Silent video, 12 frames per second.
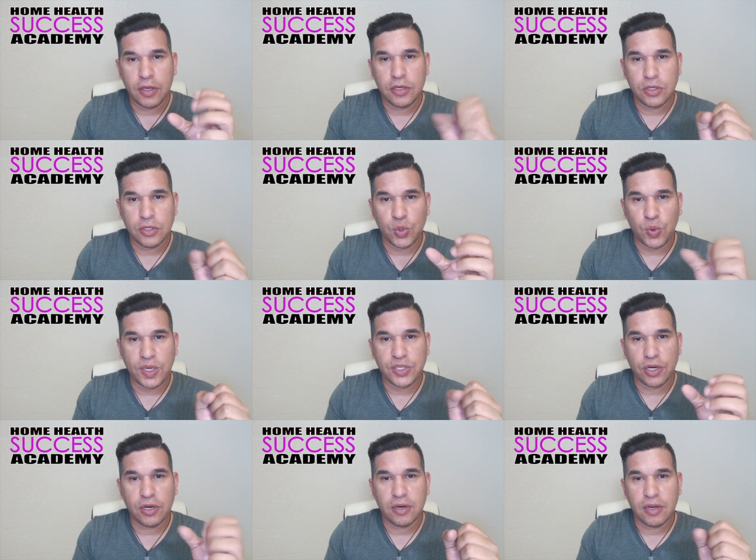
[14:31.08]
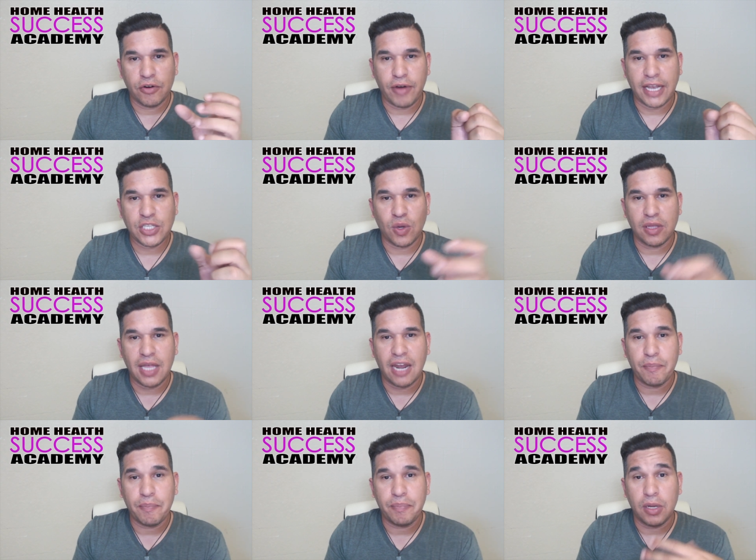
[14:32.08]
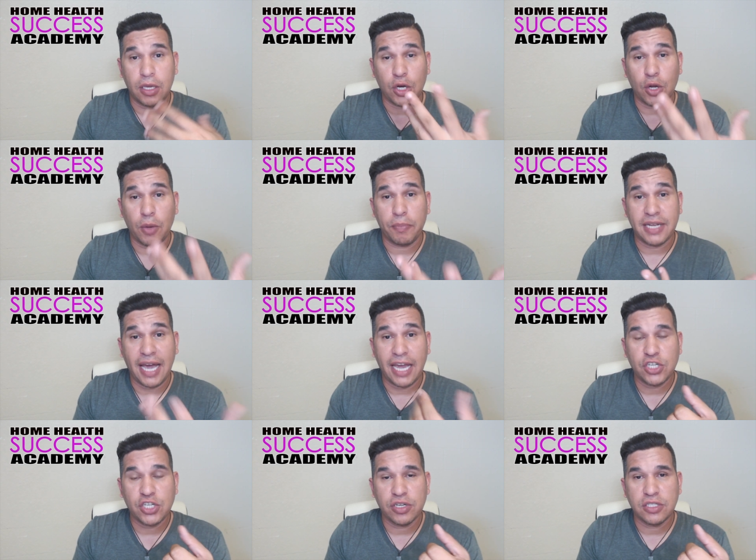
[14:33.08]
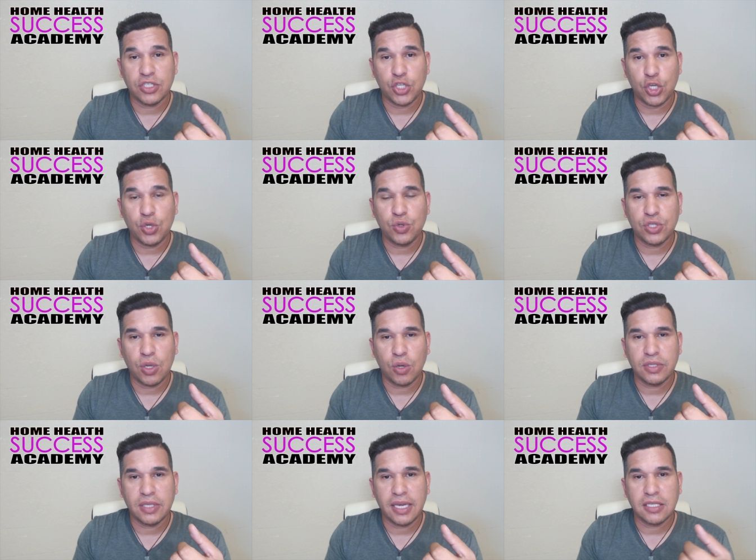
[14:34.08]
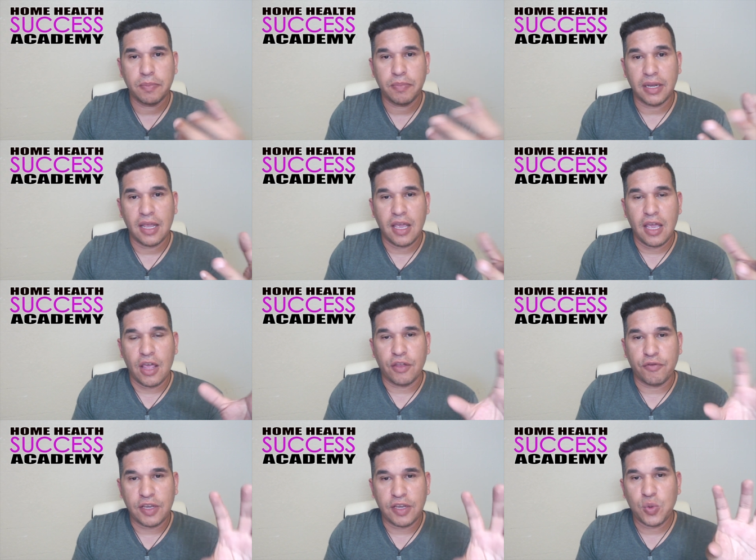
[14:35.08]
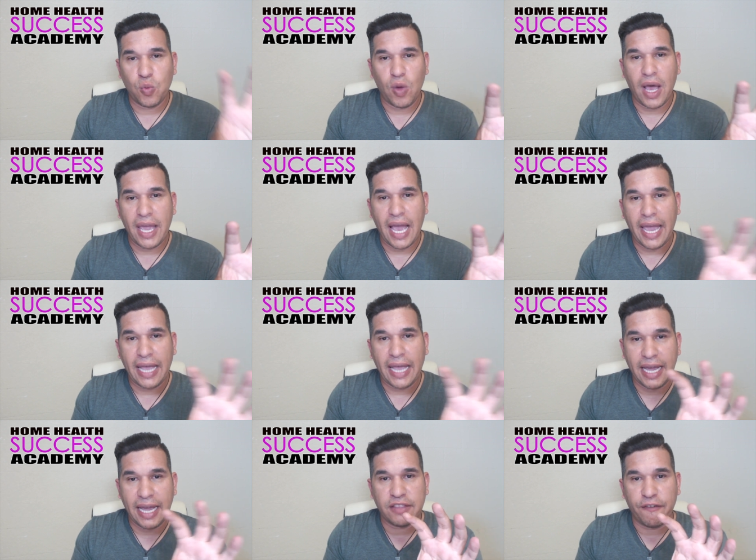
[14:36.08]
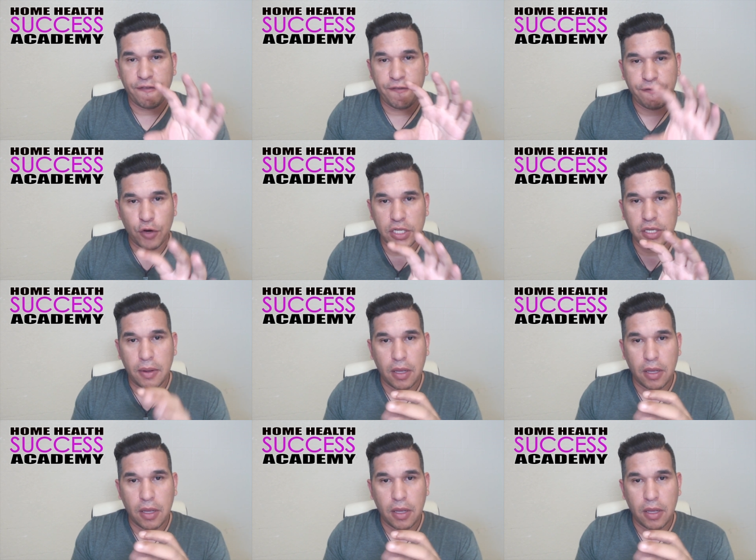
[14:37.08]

squeezer, right? So a lot of, you know, podiatrists use those things, but the reason why I like the foot